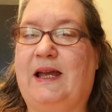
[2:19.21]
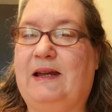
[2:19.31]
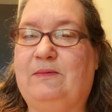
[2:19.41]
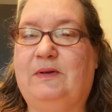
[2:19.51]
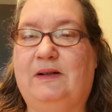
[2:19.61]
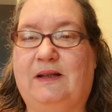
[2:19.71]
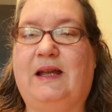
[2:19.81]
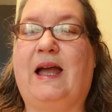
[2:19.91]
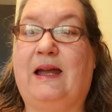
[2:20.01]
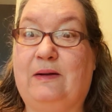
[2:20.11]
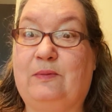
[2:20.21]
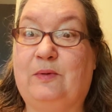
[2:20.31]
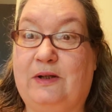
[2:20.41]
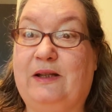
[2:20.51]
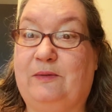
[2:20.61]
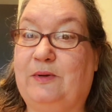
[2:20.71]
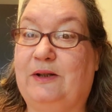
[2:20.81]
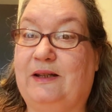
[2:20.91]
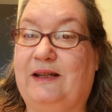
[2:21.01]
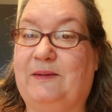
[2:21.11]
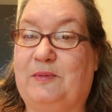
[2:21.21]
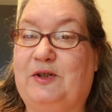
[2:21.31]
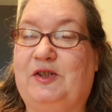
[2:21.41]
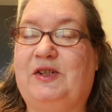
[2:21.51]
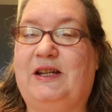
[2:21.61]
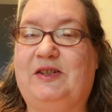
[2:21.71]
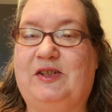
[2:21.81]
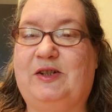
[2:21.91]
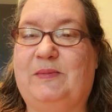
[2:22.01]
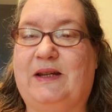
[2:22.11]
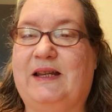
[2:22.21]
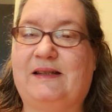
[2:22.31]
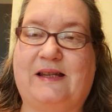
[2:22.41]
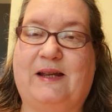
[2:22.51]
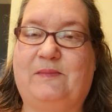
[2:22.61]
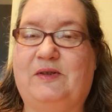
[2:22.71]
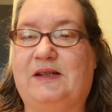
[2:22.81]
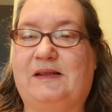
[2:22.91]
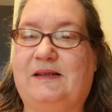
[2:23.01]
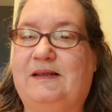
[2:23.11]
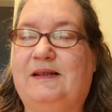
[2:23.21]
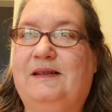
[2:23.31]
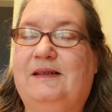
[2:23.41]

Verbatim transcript: I really appreciate you, because I'm just,